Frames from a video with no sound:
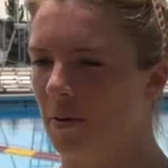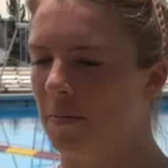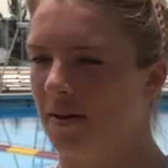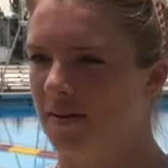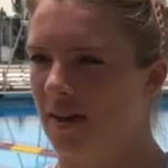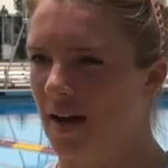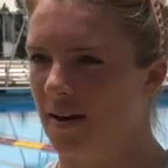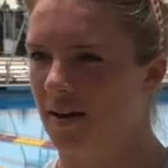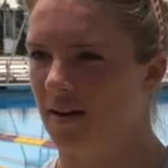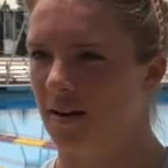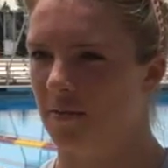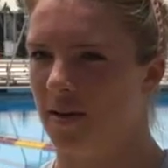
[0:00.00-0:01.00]
I'm
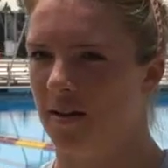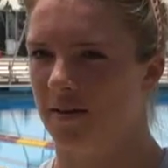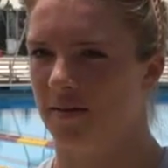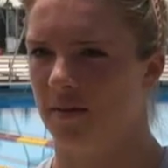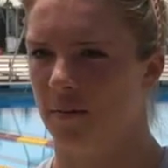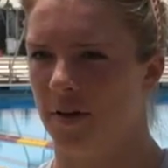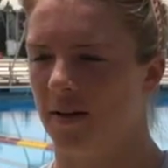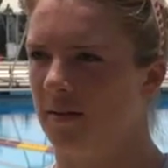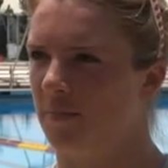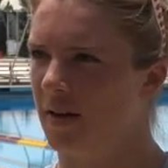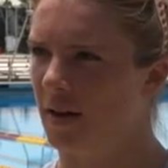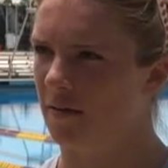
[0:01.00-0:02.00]
ecstatic. I mean, this is the biggest
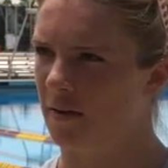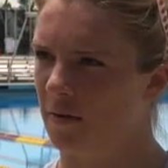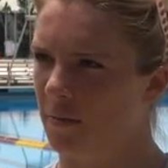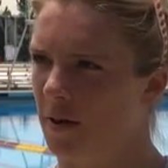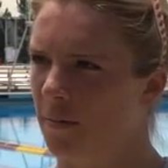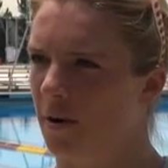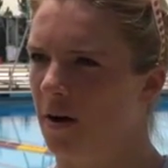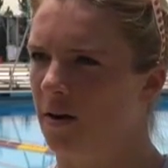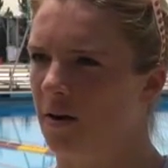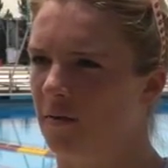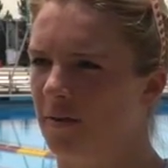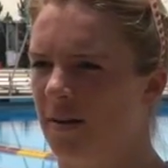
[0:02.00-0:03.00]
meet I've ever been a part
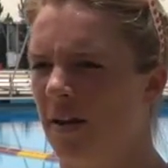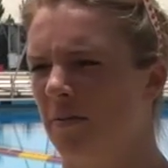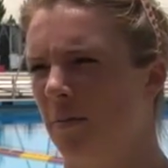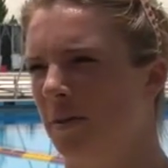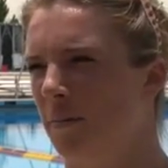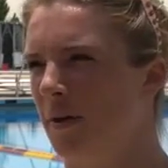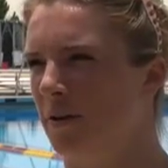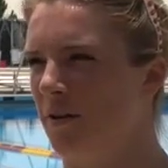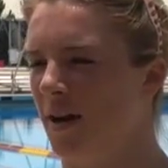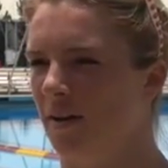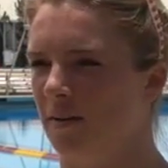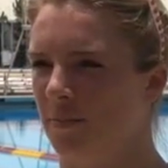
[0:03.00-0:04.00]
of, aside from Olympic
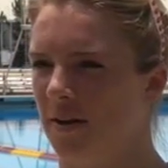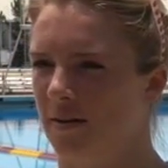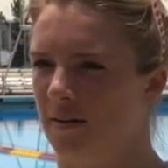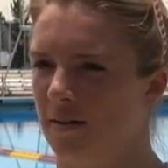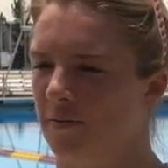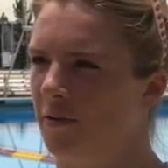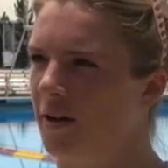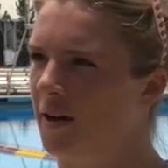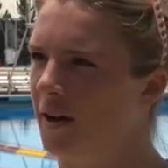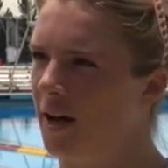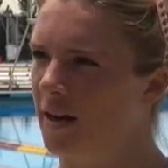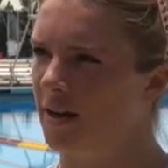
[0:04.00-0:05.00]
trials, but it's a
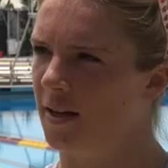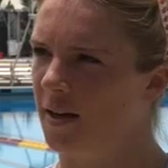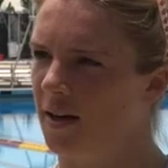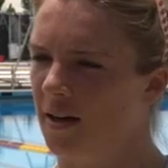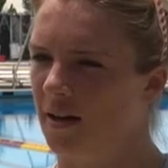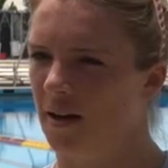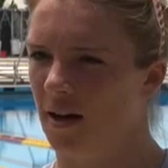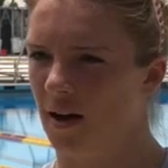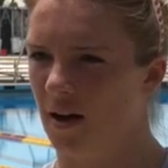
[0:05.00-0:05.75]
different idea.